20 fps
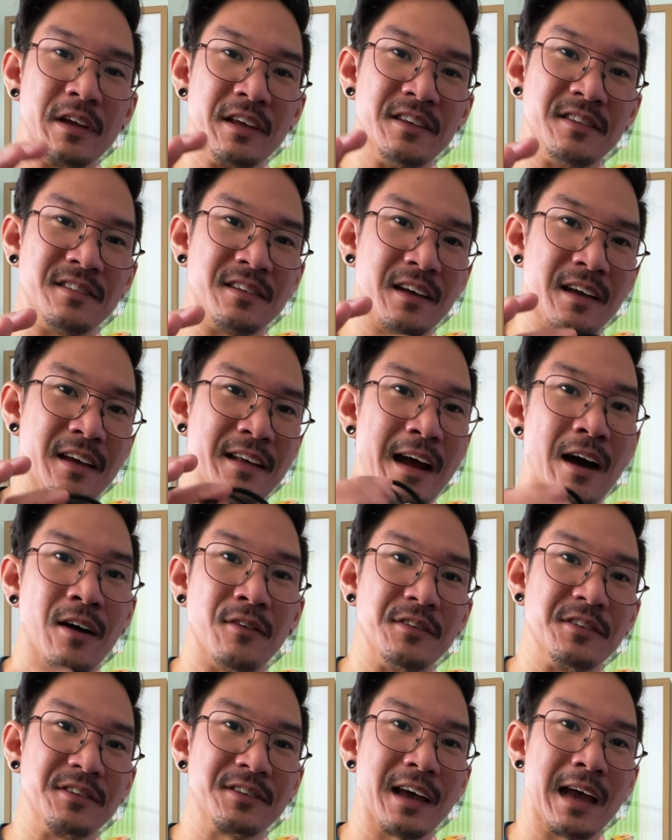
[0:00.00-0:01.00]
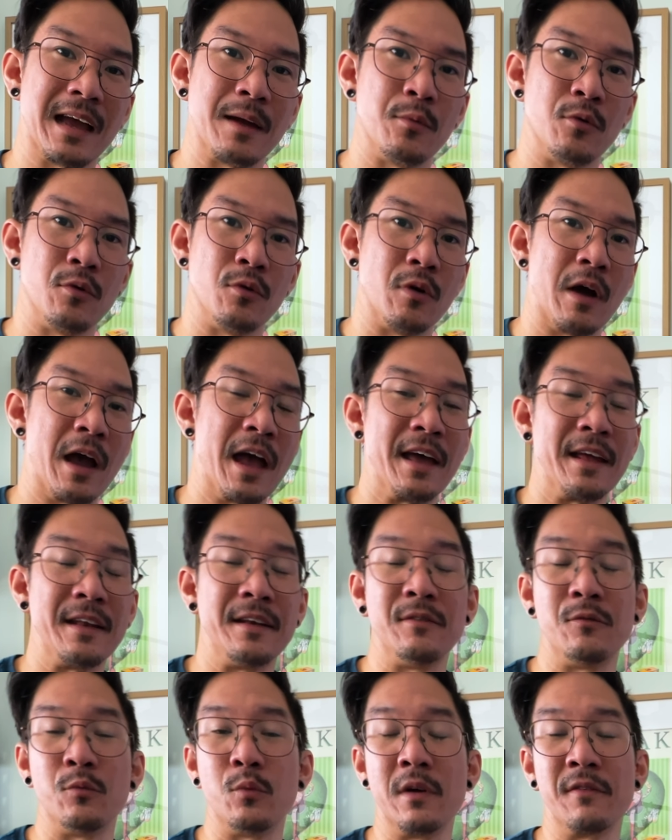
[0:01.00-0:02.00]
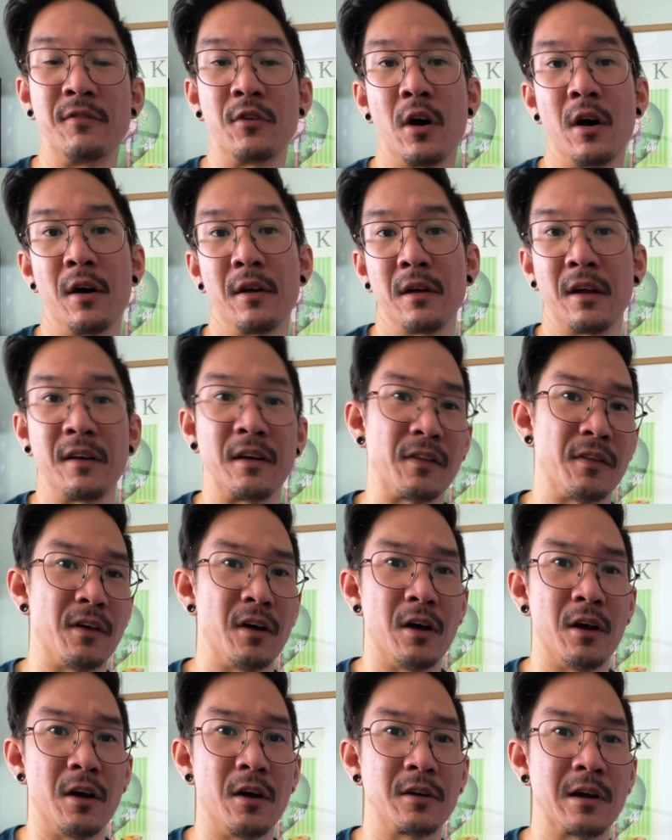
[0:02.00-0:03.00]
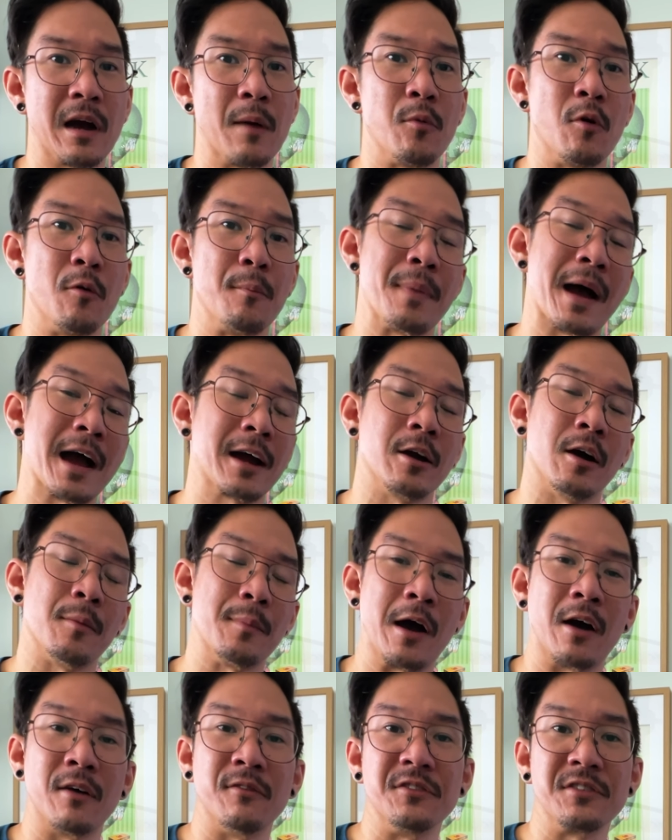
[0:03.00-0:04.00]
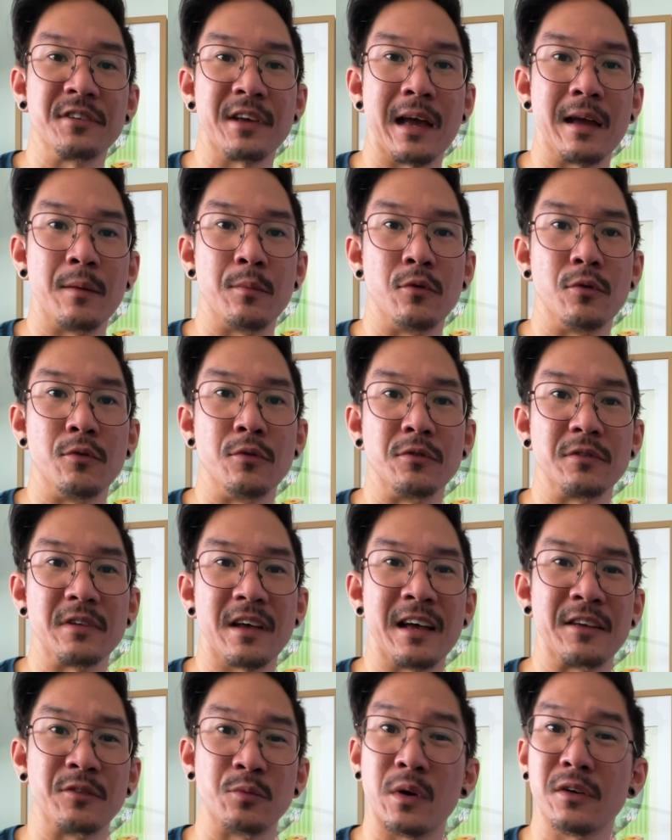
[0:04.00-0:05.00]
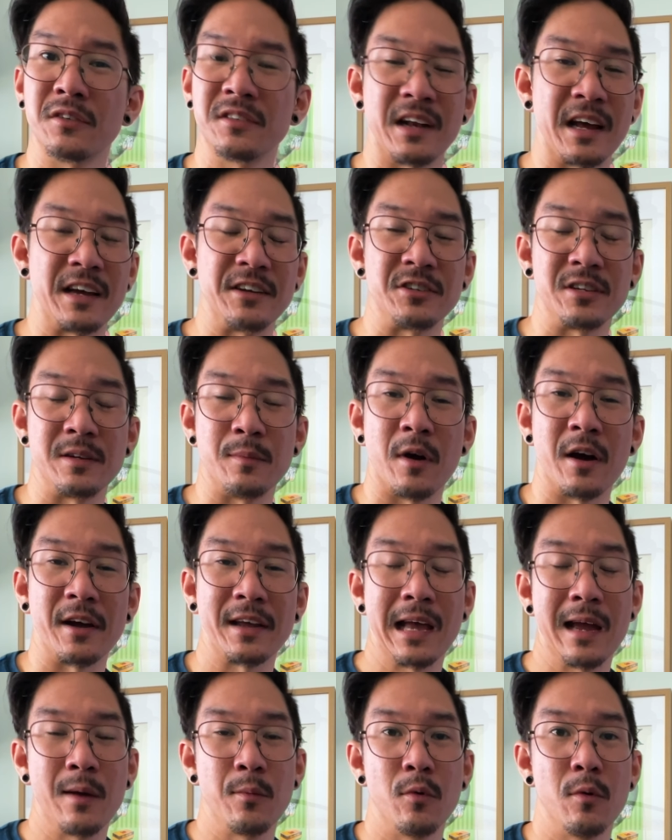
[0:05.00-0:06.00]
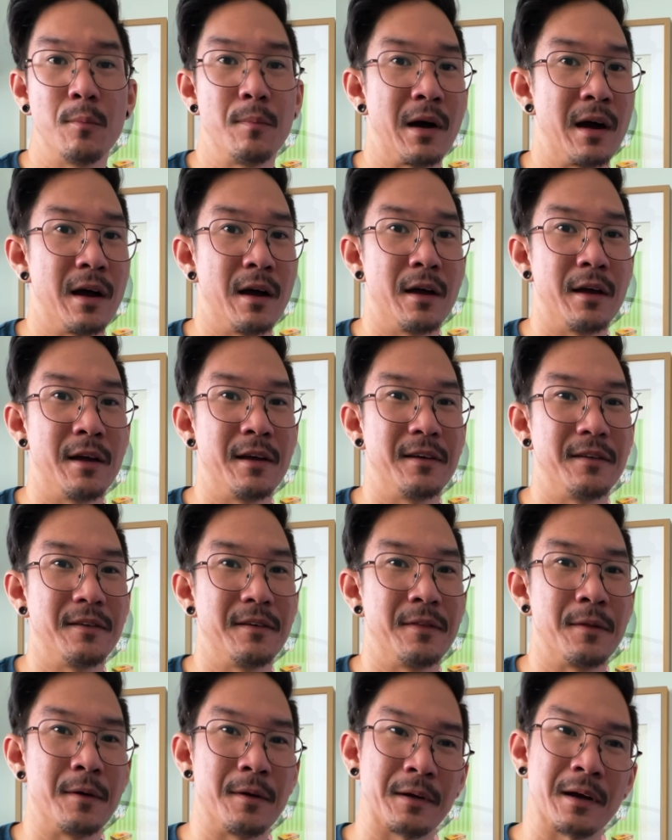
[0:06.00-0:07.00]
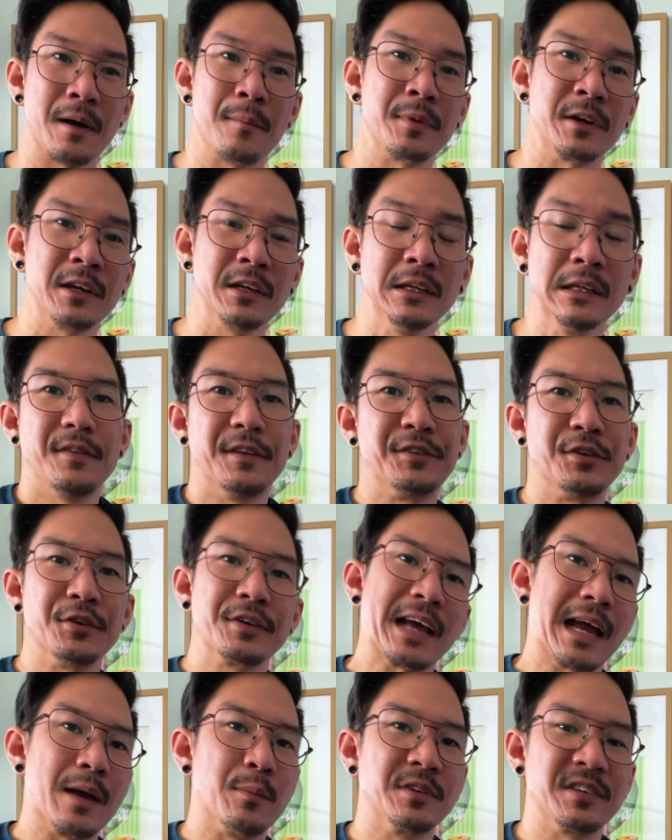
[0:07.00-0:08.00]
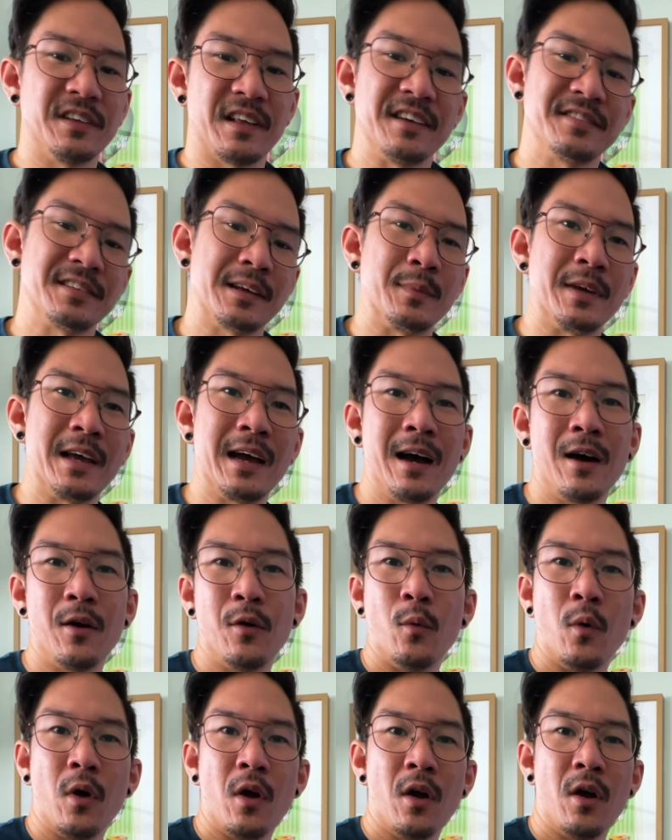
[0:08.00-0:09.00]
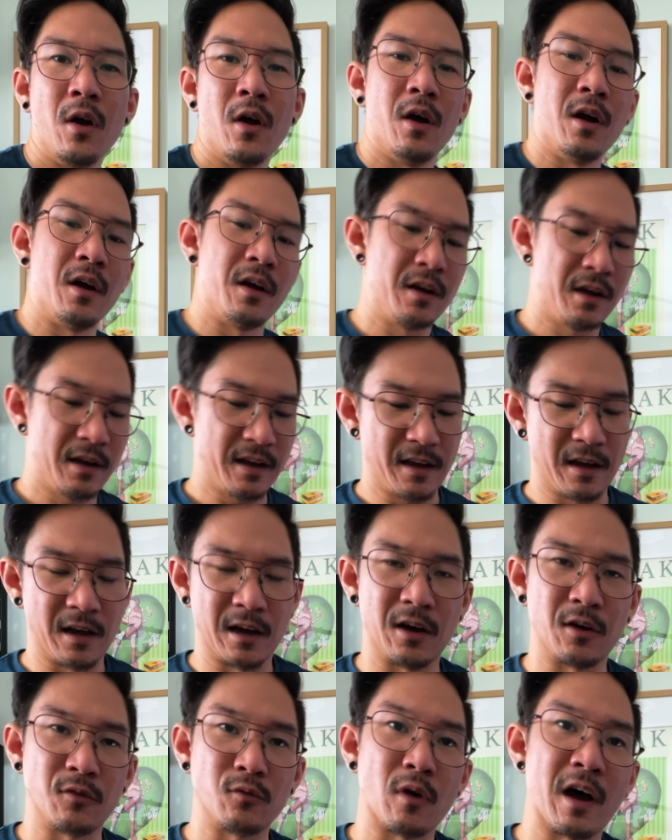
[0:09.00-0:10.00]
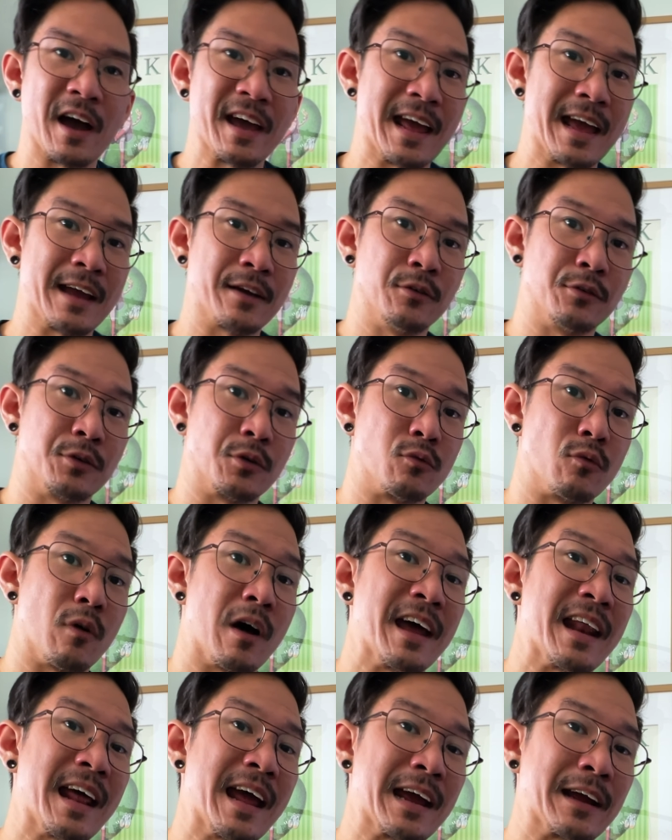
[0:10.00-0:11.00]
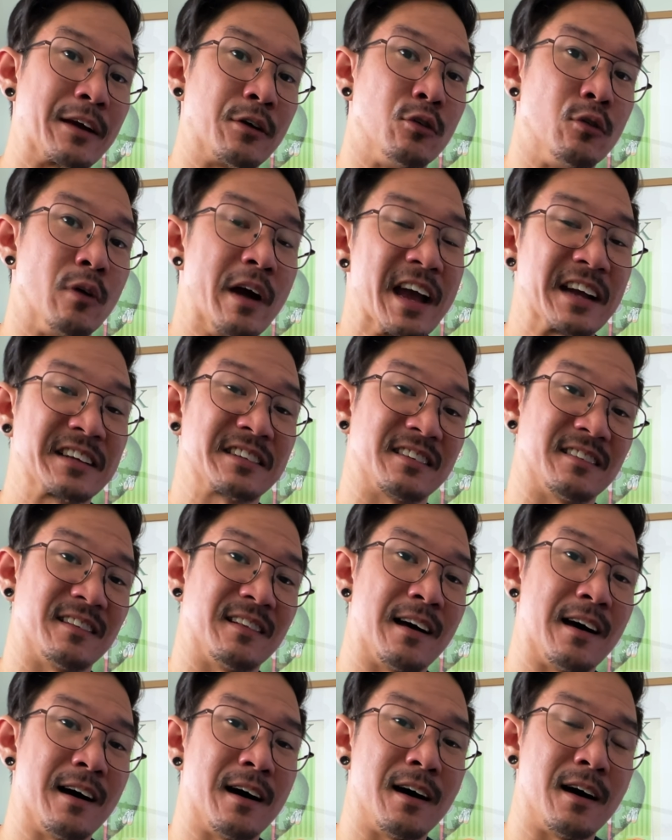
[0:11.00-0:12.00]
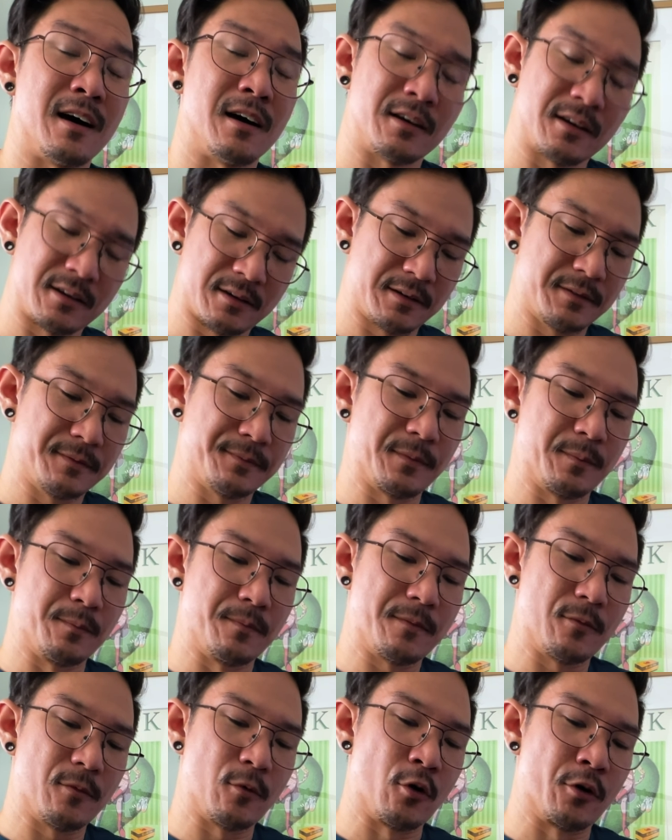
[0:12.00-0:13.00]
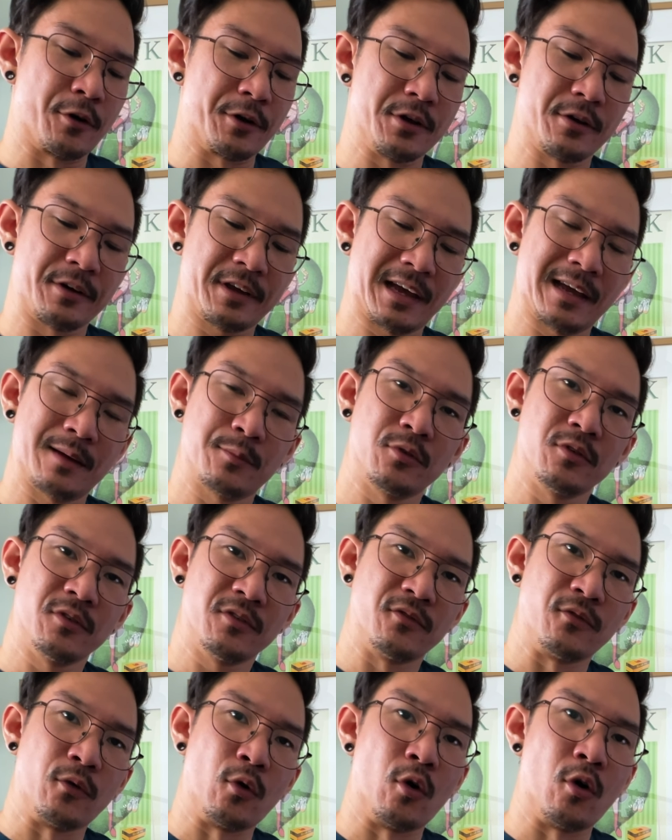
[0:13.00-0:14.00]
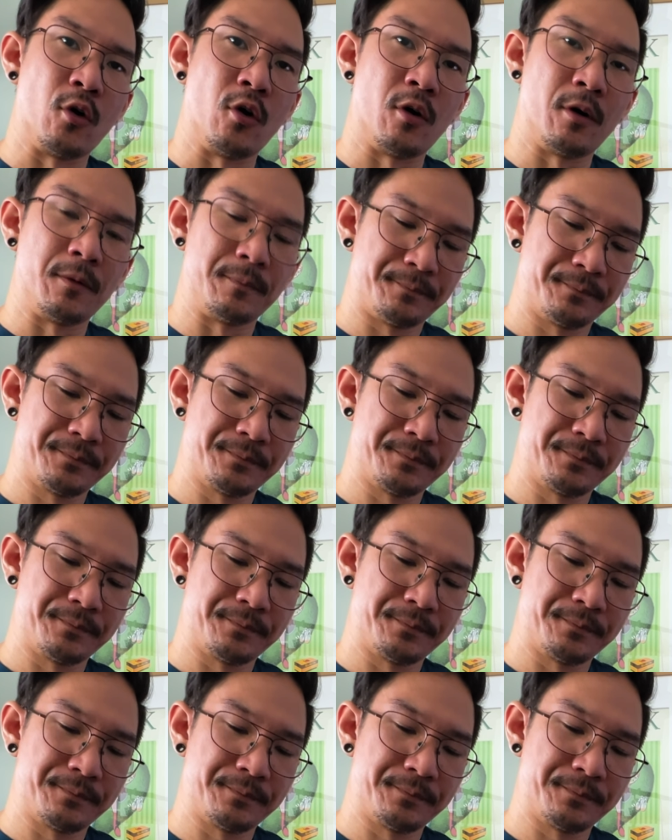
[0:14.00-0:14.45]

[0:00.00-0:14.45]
is an Alvin's cable, and we've got another couple of backup Alvin's cables, as well as an HDMI cable by the company. The two cables that they sent me out were a right angle to right angle XLR audio cable for